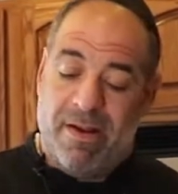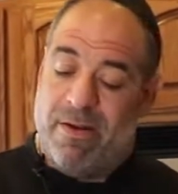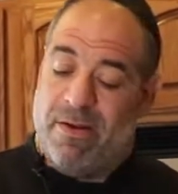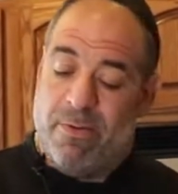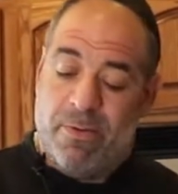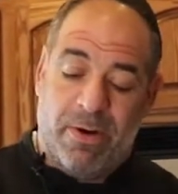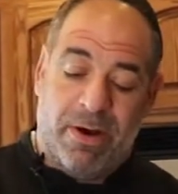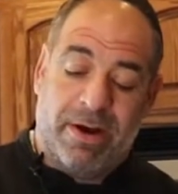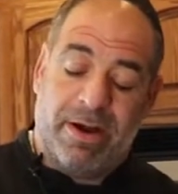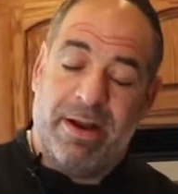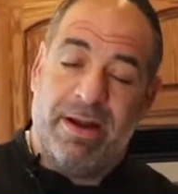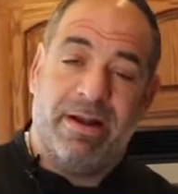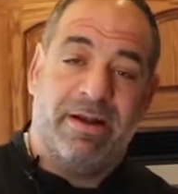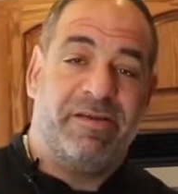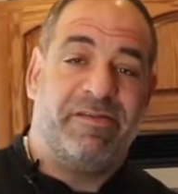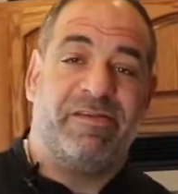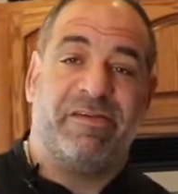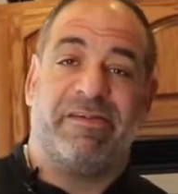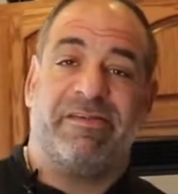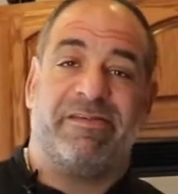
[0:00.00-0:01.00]
we're
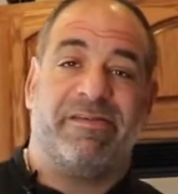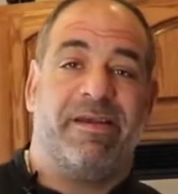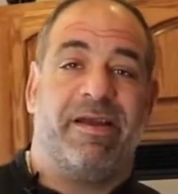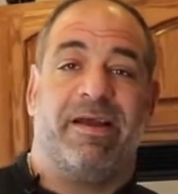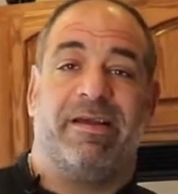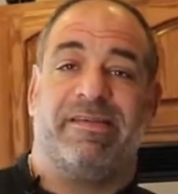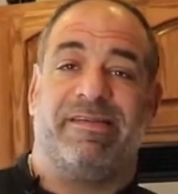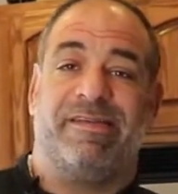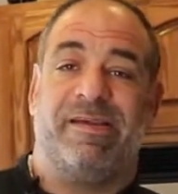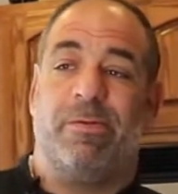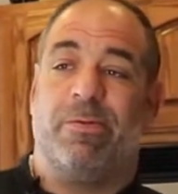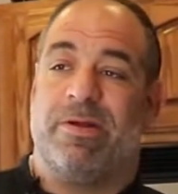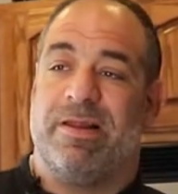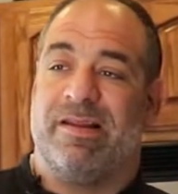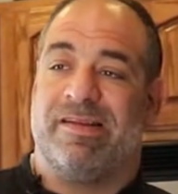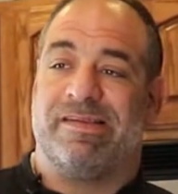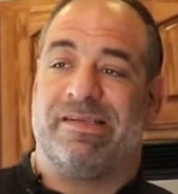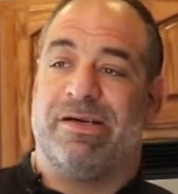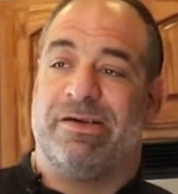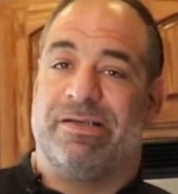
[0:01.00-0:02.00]
gonna just see where
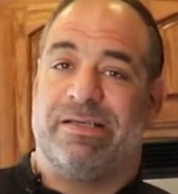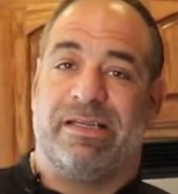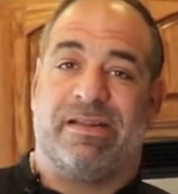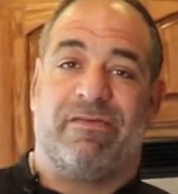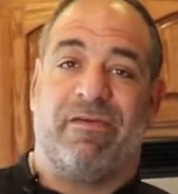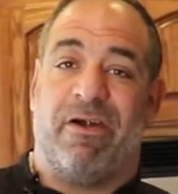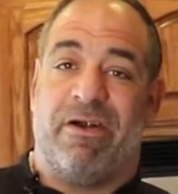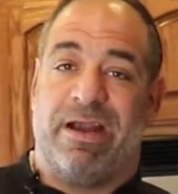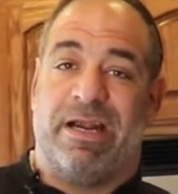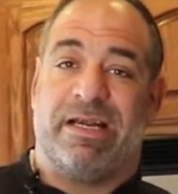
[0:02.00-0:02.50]
this goes. It's very